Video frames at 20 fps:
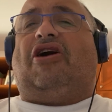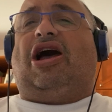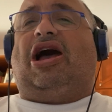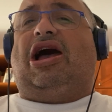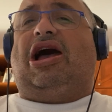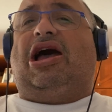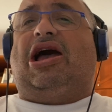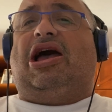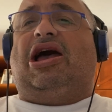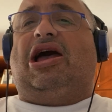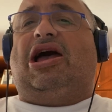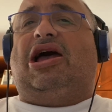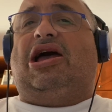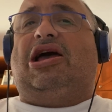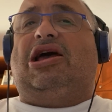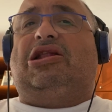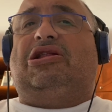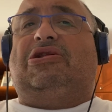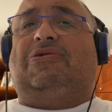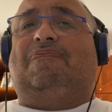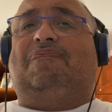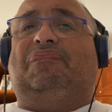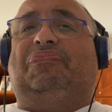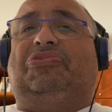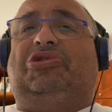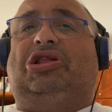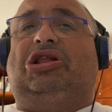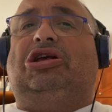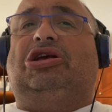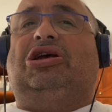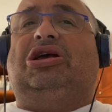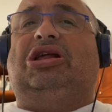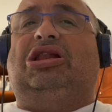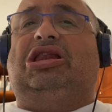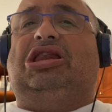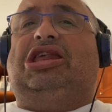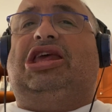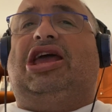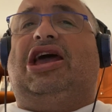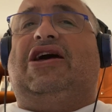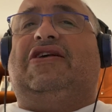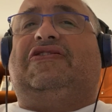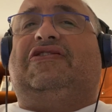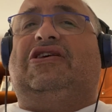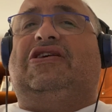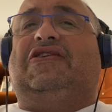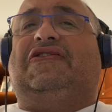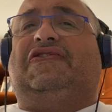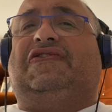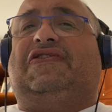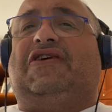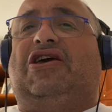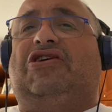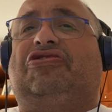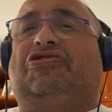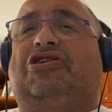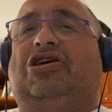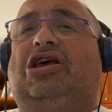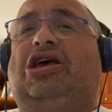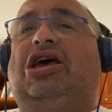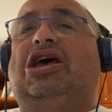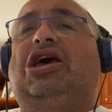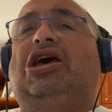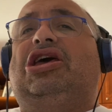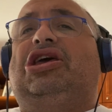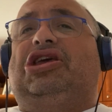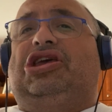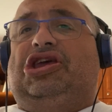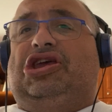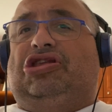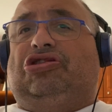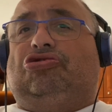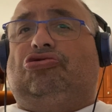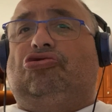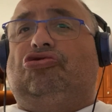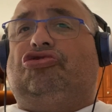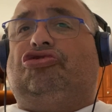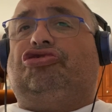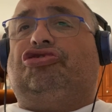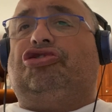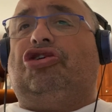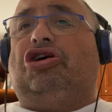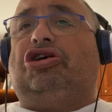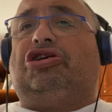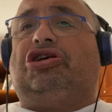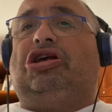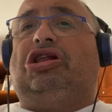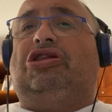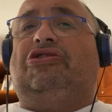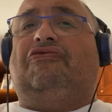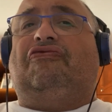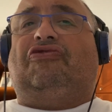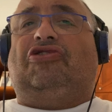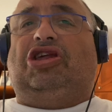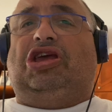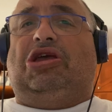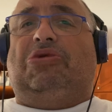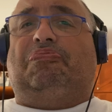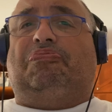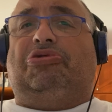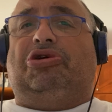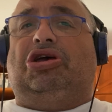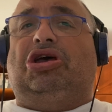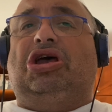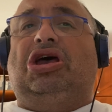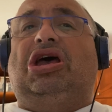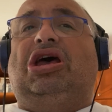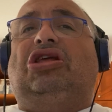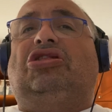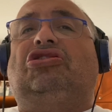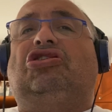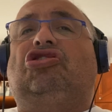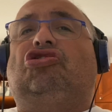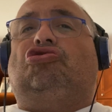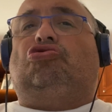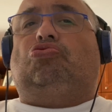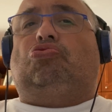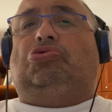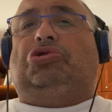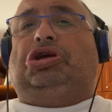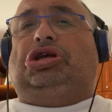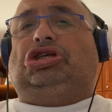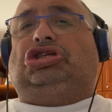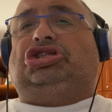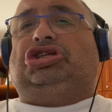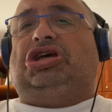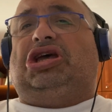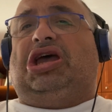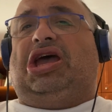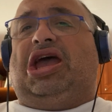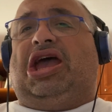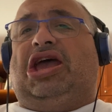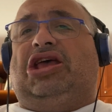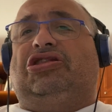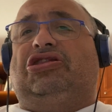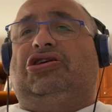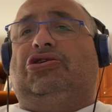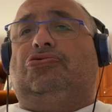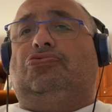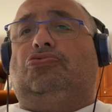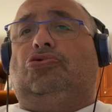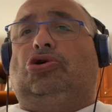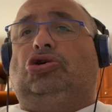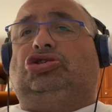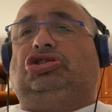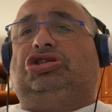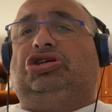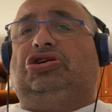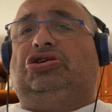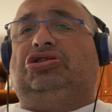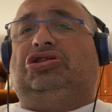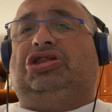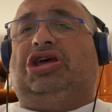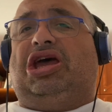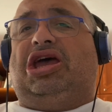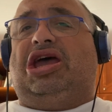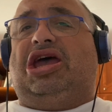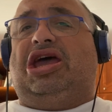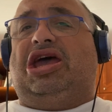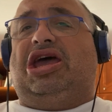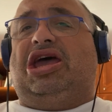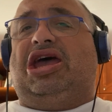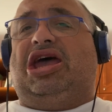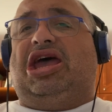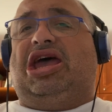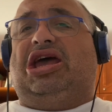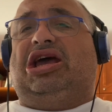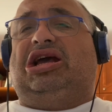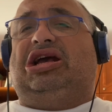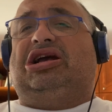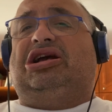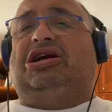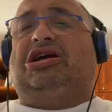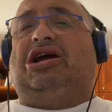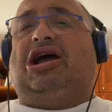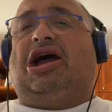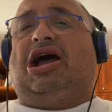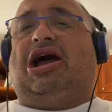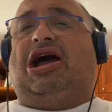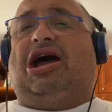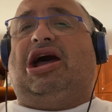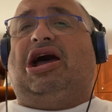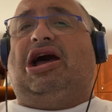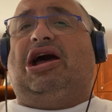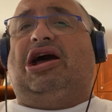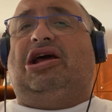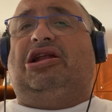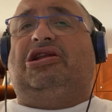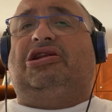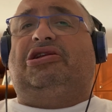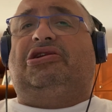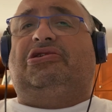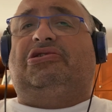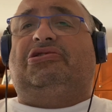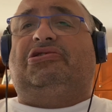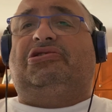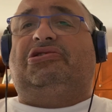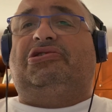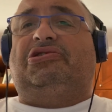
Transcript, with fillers: an Lias set into circle flip the switch and watch the gun.